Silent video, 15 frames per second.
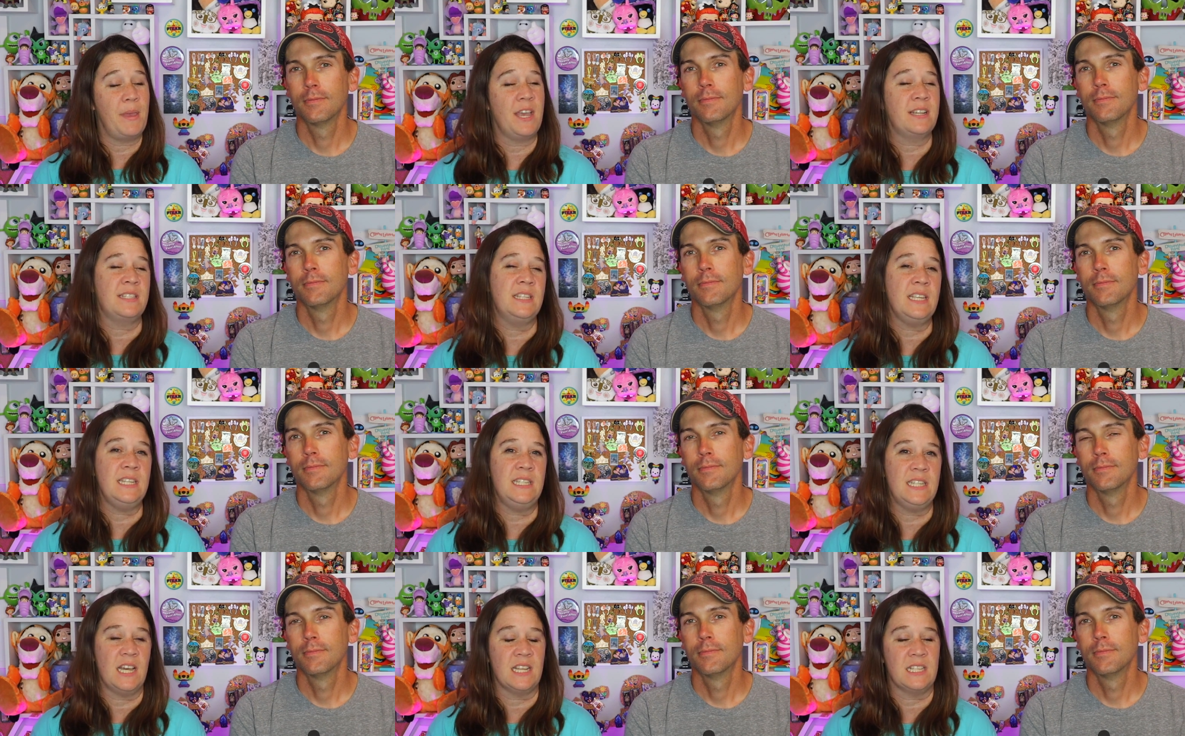Speaker 1: Pixie
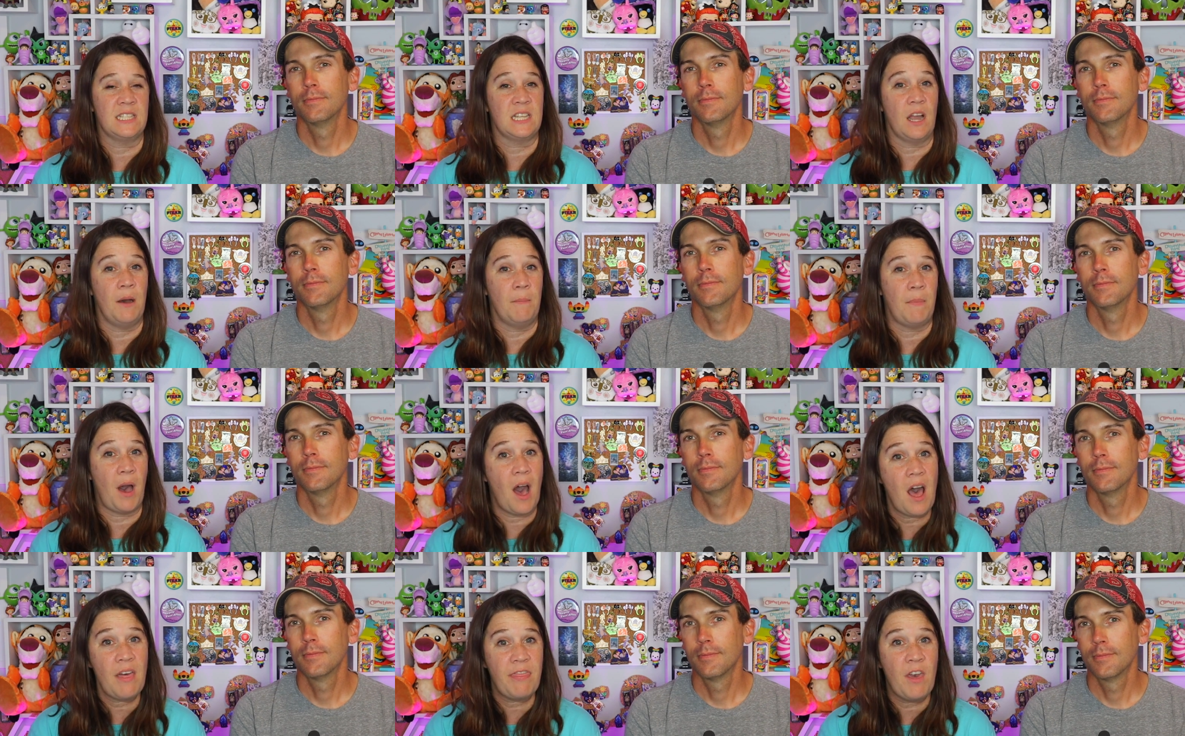Dust
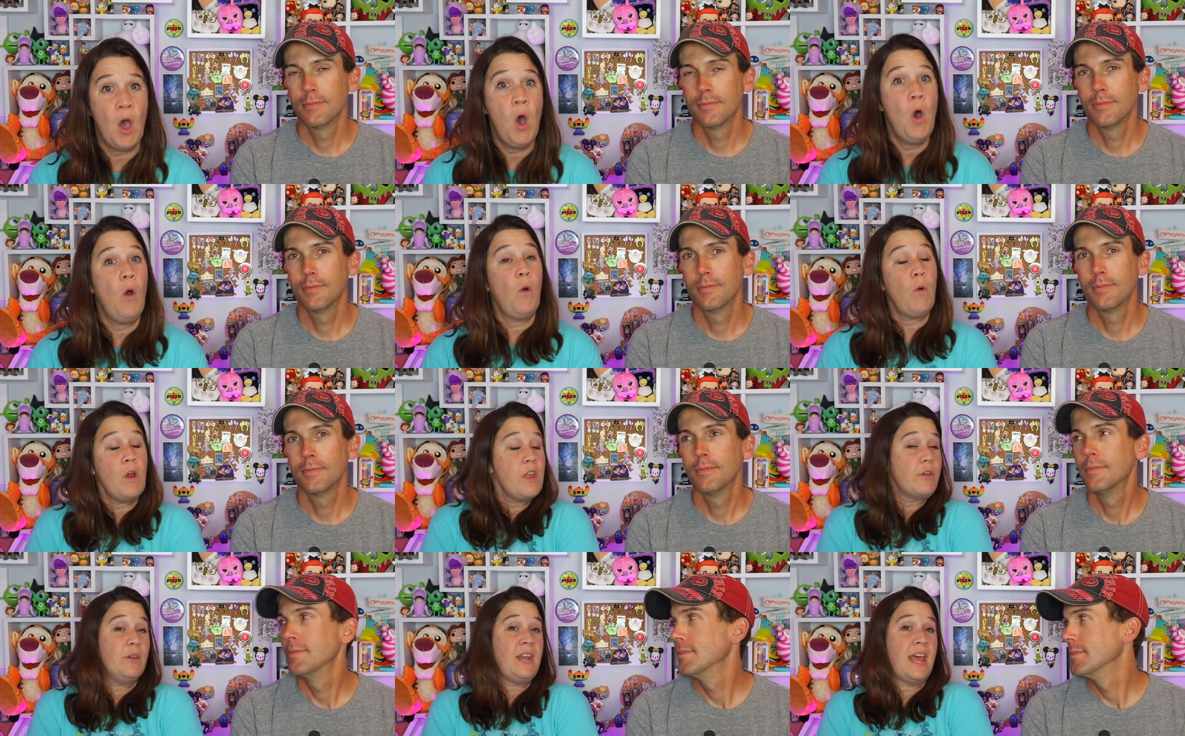A or
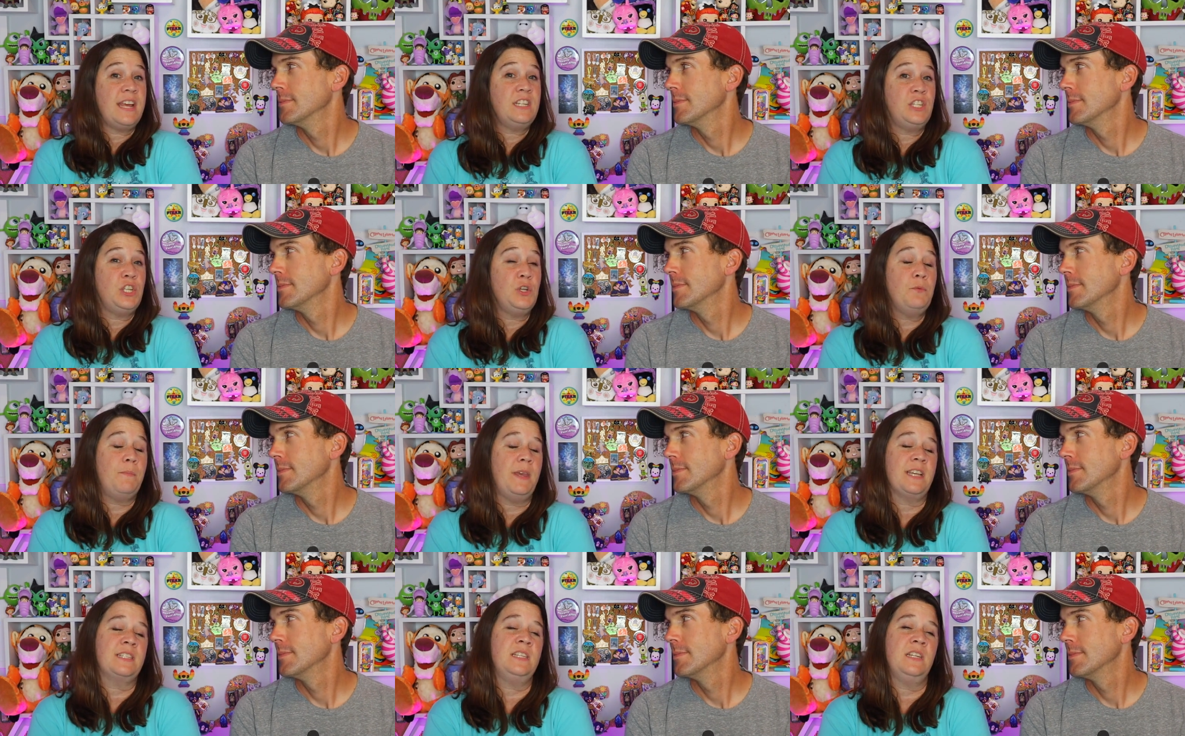you can head to
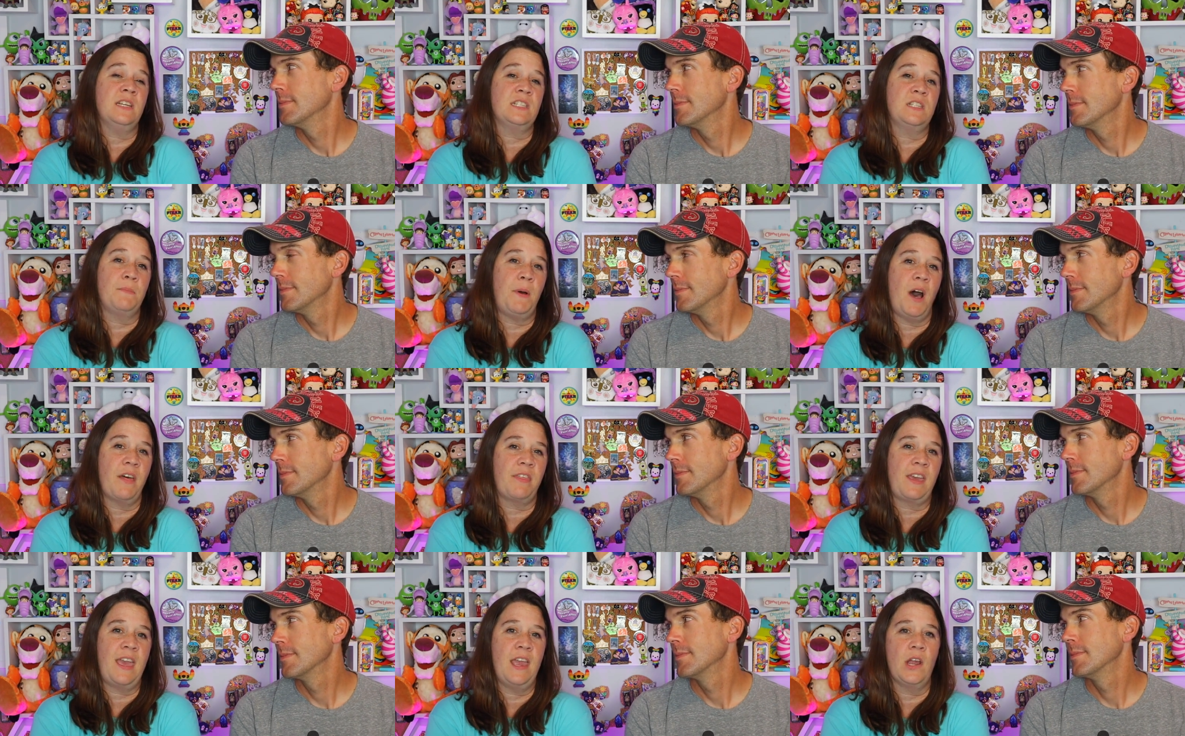
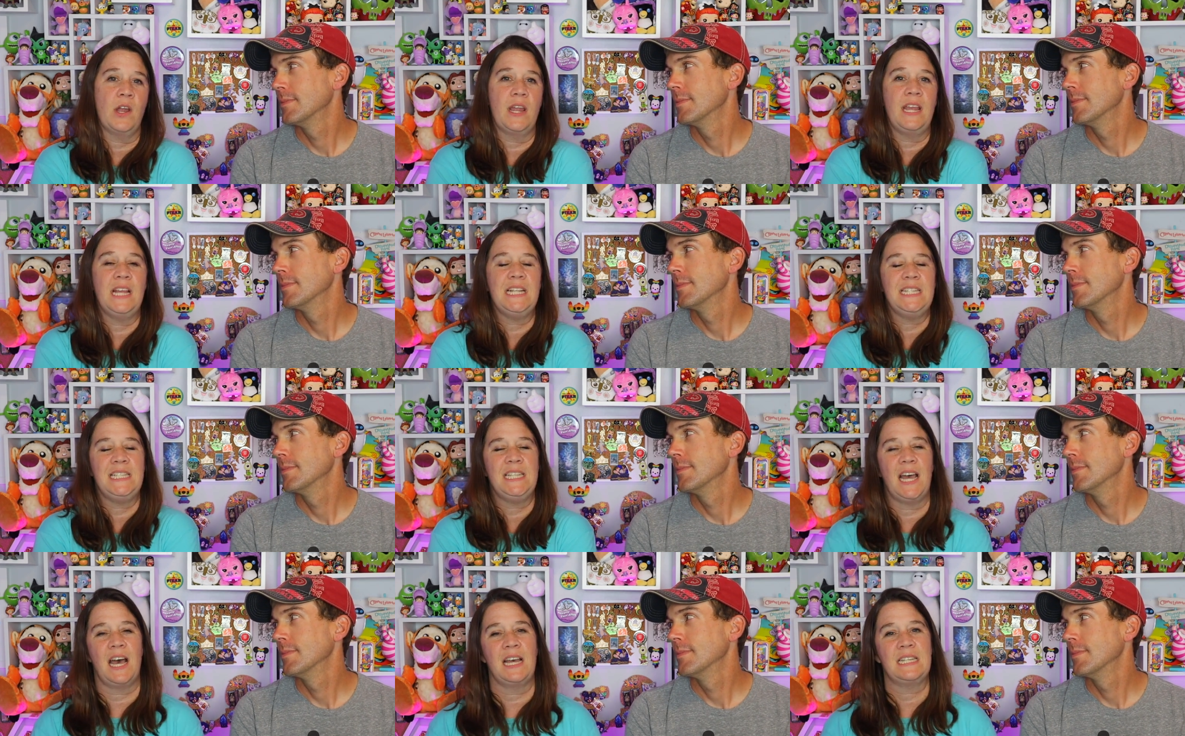
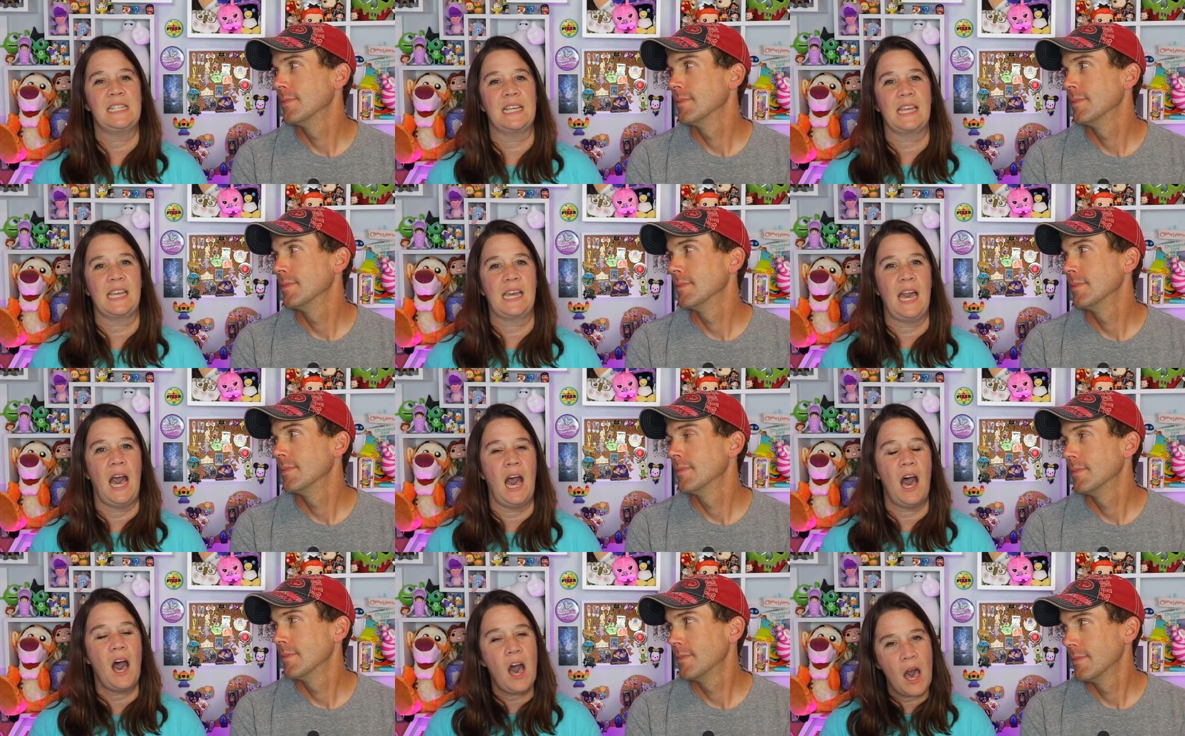
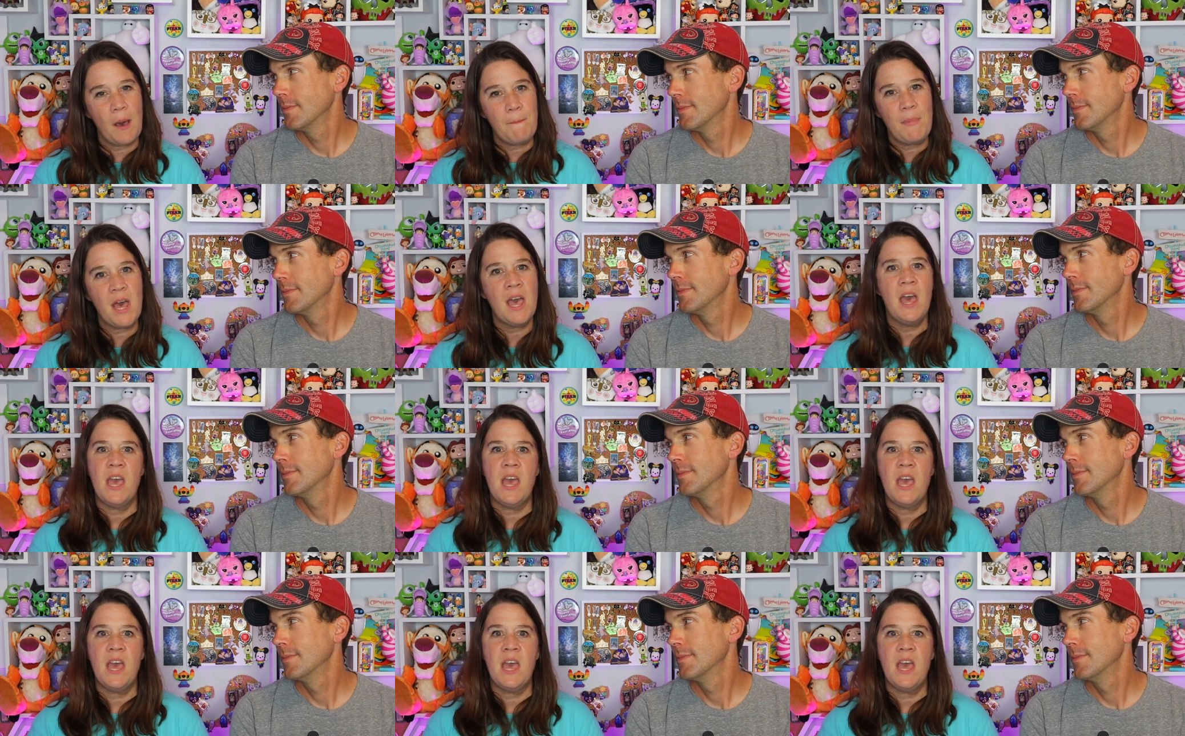pixiedustapothecary.com